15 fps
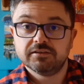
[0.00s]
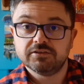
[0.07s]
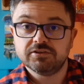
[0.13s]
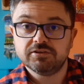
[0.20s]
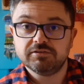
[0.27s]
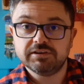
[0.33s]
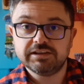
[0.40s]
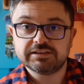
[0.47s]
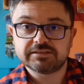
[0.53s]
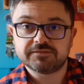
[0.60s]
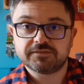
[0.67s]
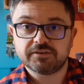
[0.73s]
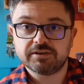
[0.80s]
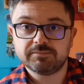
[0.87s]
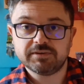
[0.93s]
"You need to
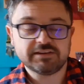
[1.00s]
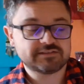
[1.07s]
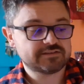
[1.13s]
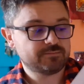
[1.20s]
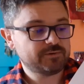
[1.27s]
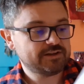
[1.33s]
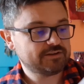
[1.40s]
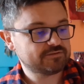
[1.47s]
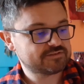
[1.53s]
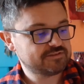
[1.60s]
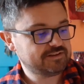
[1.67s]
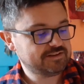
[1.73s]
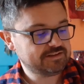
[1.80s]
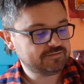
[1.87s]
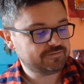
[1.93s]
find me somewhere else to
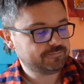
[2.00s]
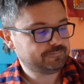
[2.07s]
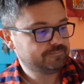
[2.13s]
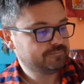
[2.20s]
live."